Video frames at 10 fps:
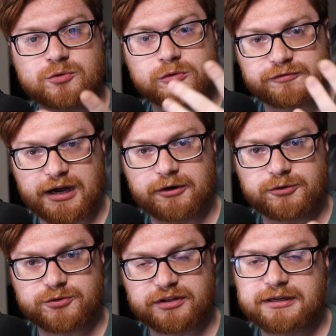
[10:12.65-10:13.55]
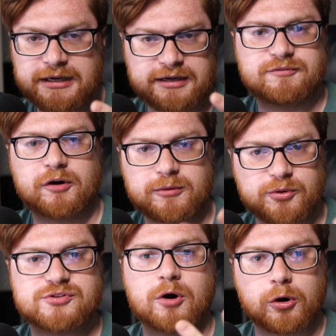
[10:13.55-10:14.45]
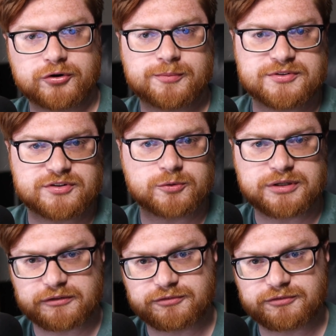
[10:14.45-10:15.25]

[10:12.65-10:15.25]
or values like variables and arguments that you give